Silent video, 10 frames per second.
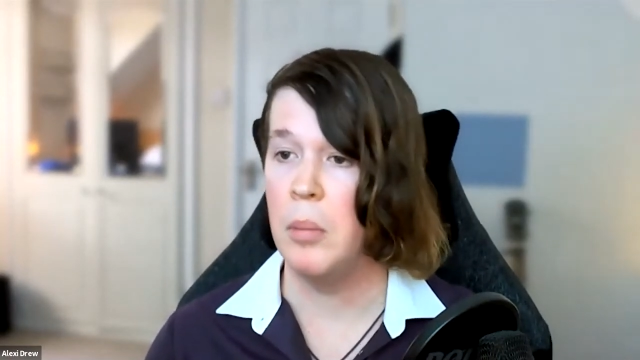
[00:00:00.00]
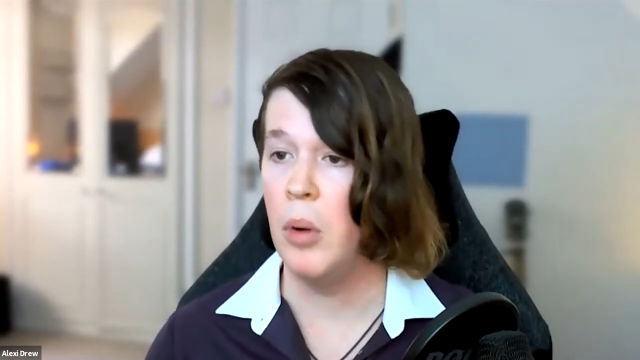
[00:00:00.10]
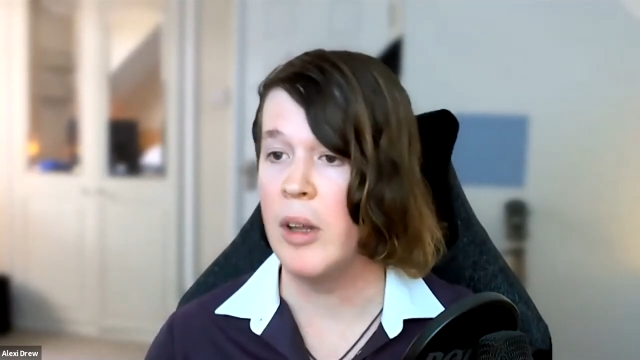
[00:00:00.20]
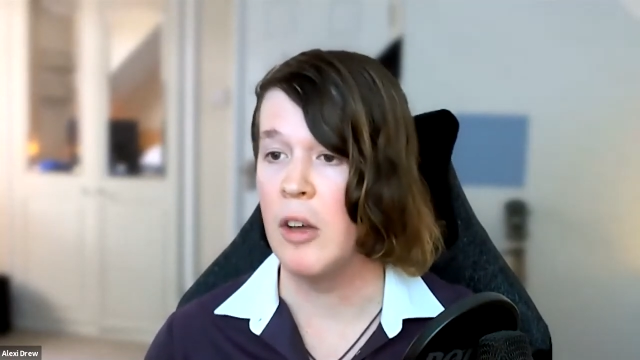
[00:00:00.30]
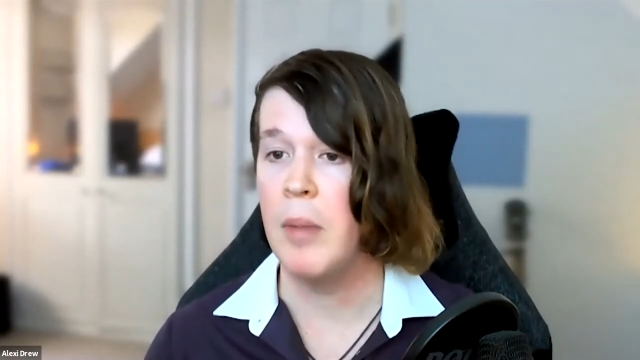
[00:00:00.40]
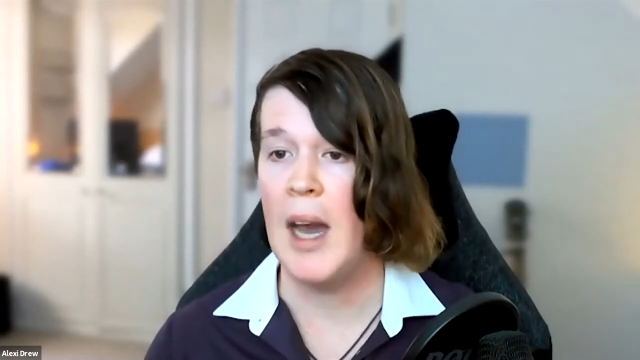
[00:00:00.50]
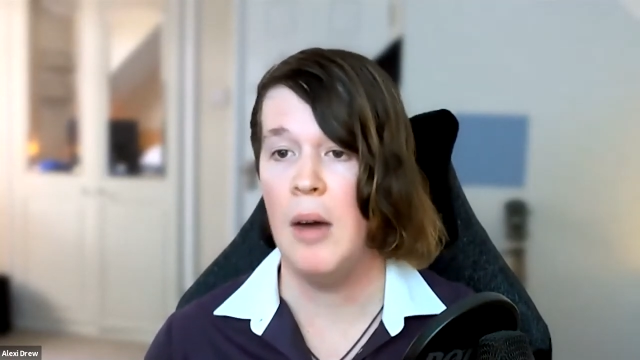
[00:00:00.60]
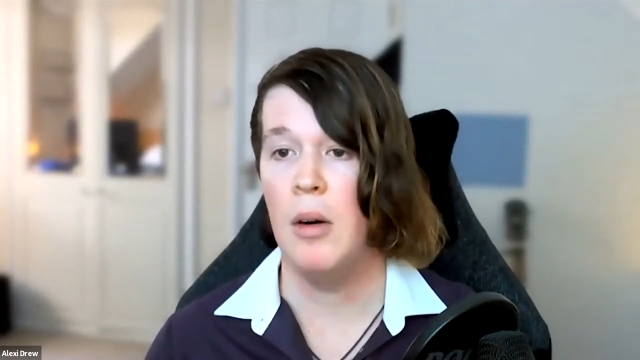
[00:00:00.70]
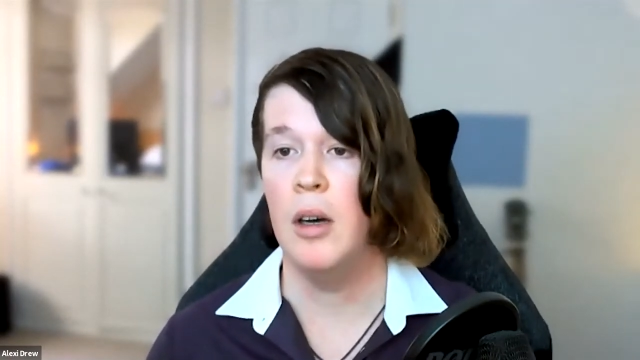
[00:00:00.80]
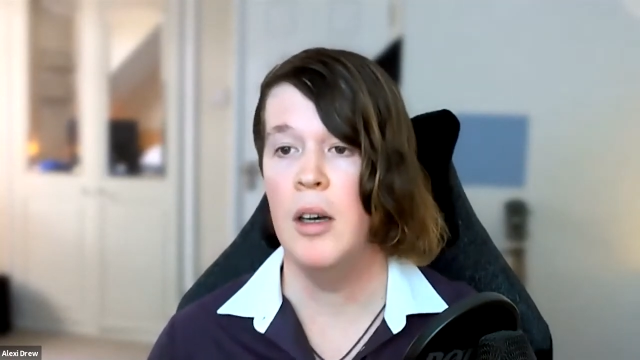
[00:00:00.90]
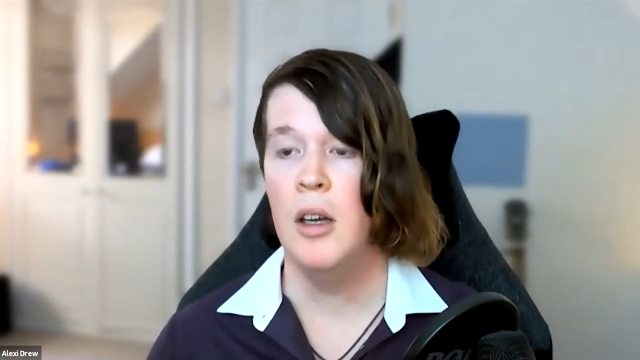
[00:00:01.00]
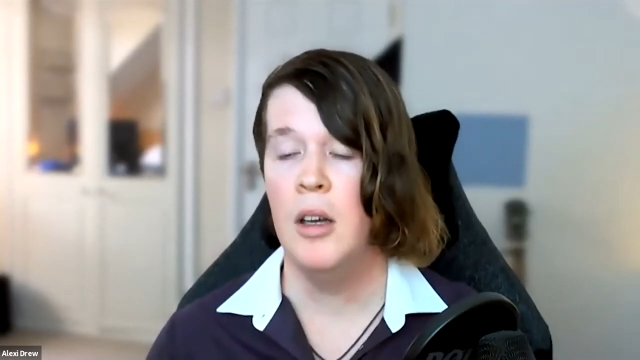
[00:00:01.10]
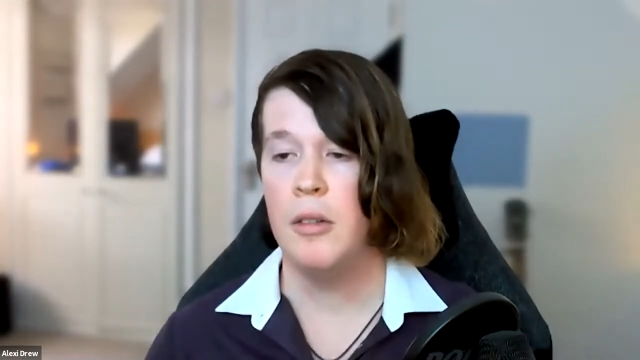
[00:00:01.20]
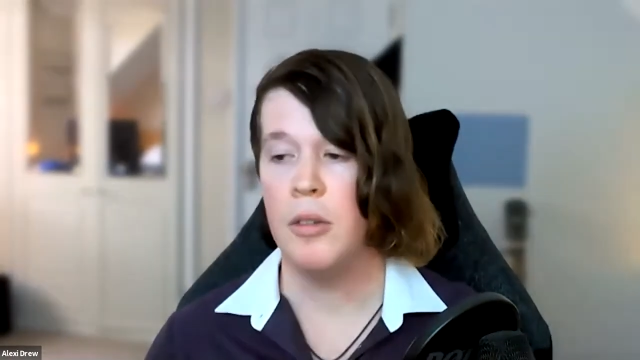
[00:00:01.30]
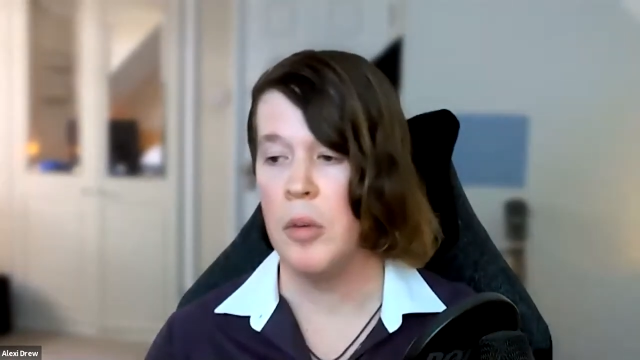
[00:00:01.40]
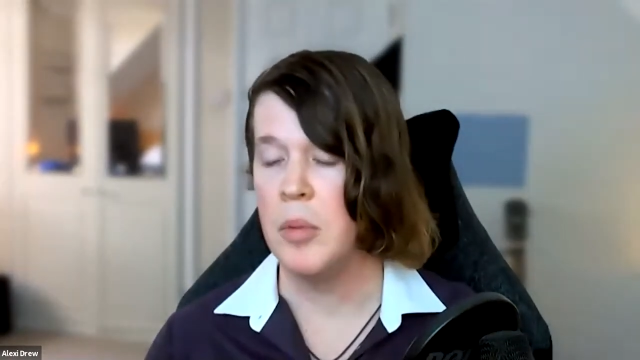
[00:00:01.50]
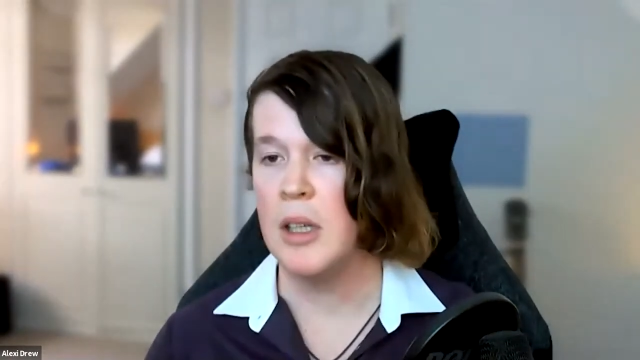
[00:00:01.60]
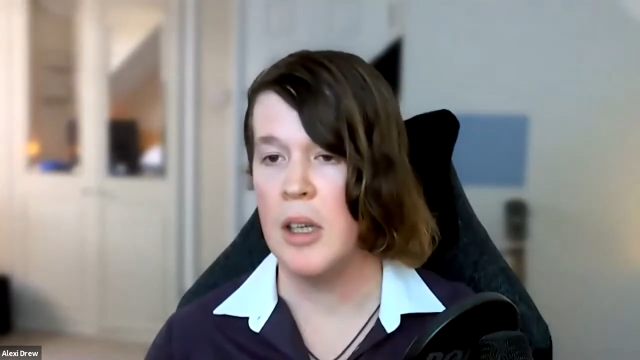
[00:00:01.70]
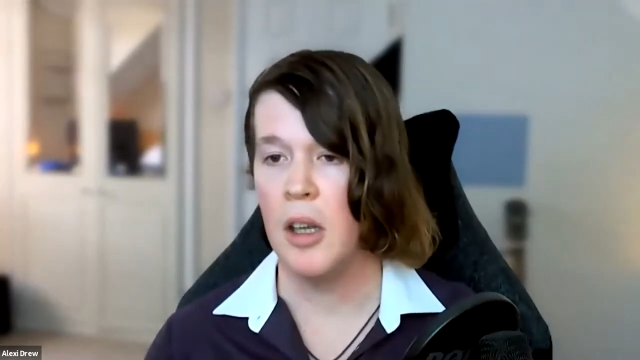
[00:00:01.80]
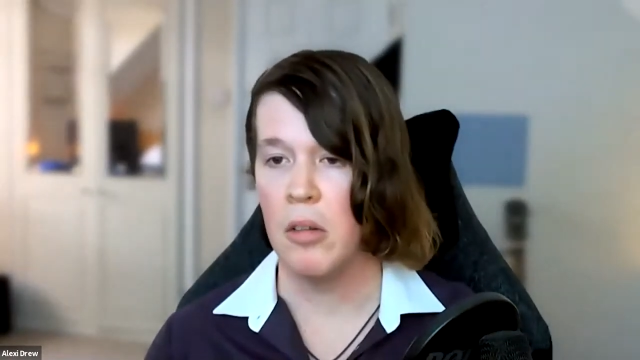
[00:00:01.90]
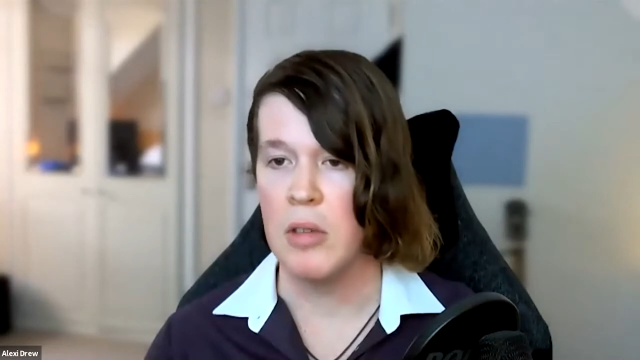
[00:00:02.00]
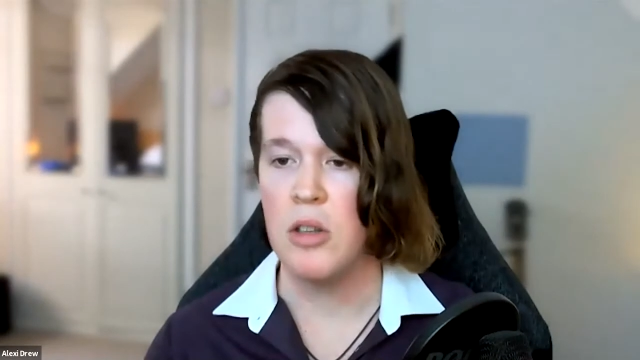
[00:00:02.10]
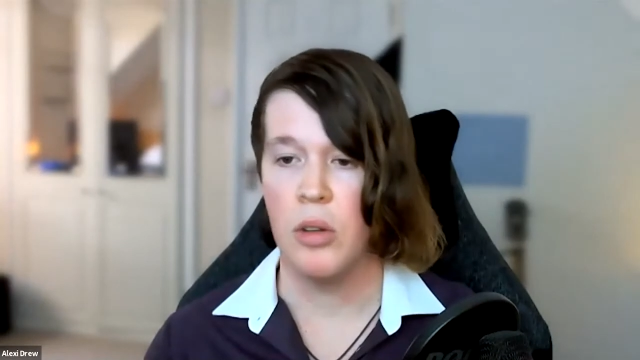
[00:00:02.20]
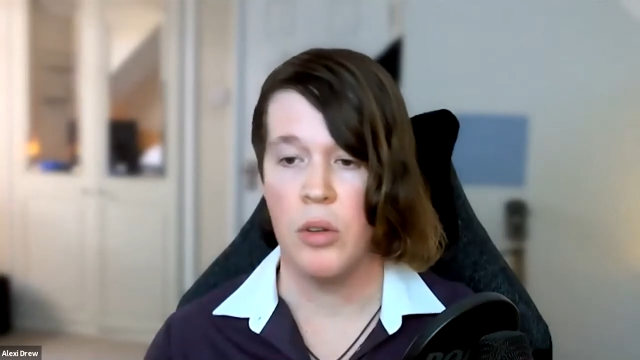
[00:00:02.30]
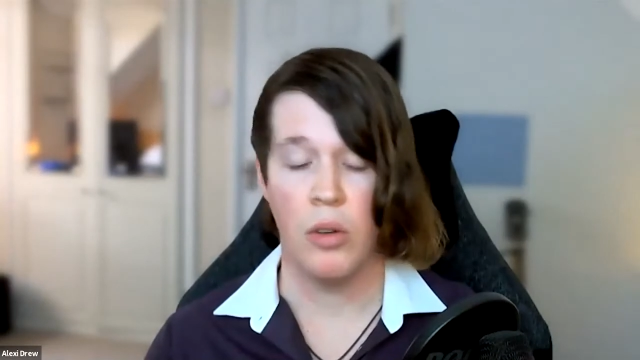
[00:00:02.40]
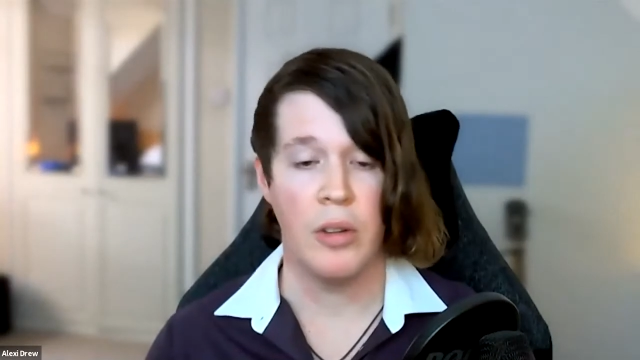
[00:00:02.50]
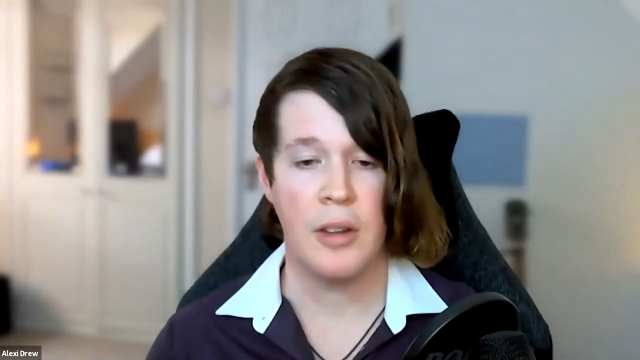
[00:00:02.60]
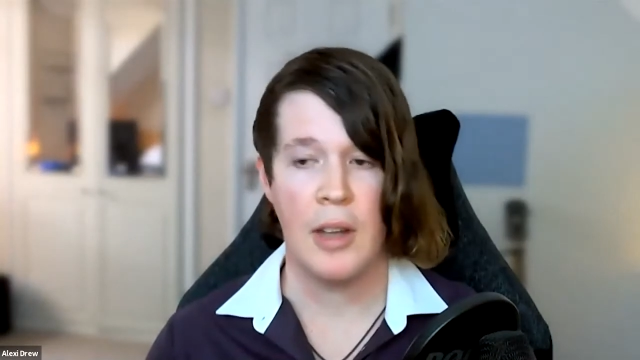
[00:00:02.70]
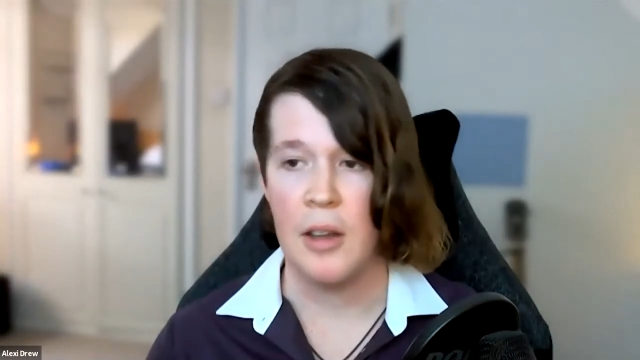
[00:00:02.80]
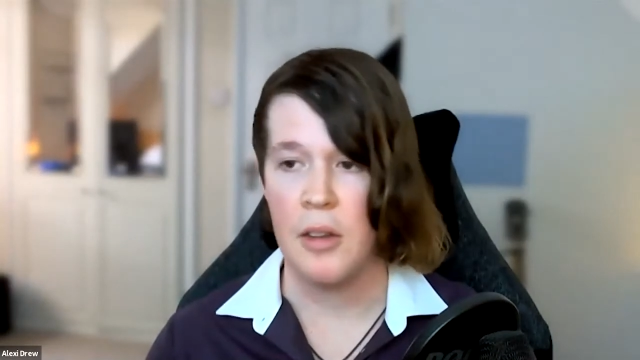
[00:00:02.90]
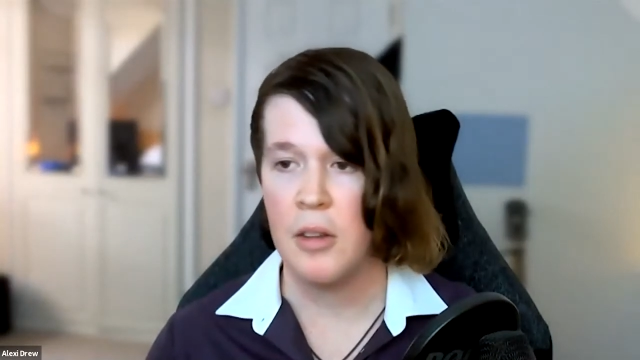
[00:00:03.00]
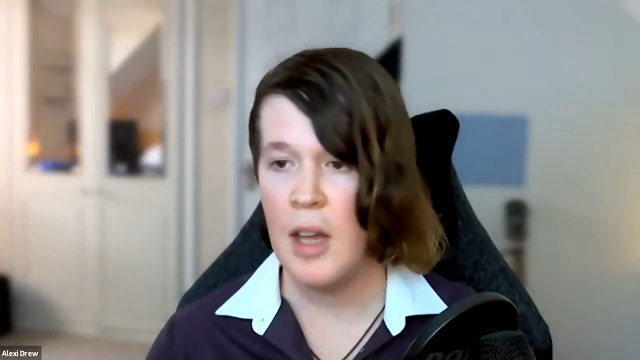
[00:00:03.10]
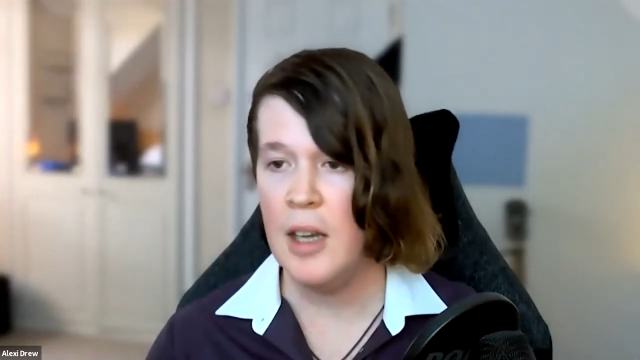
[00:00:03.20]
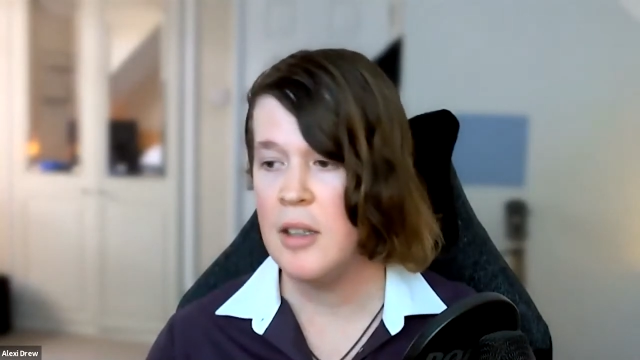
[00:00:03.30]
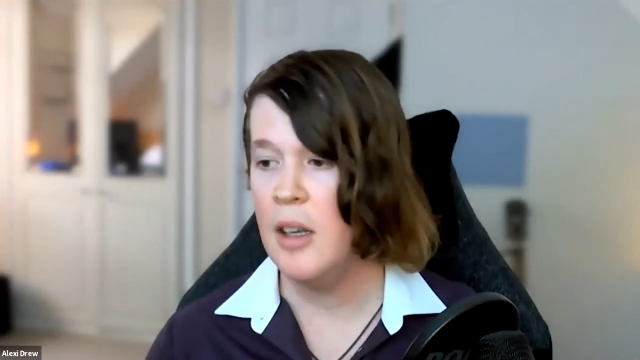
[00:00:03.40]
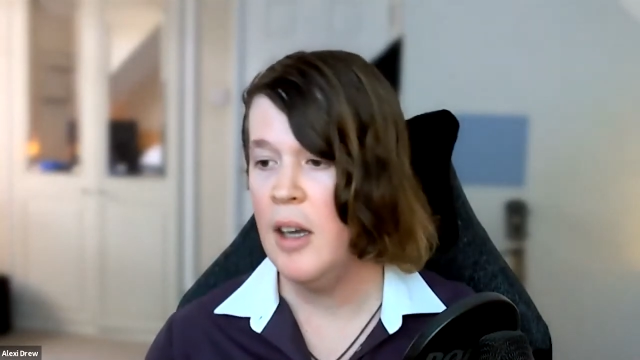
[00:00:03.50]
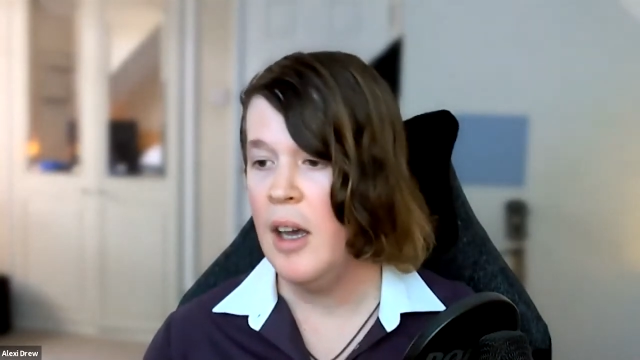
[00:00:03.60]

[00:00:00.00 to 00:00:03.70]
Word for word: of power for a particular region or in this case state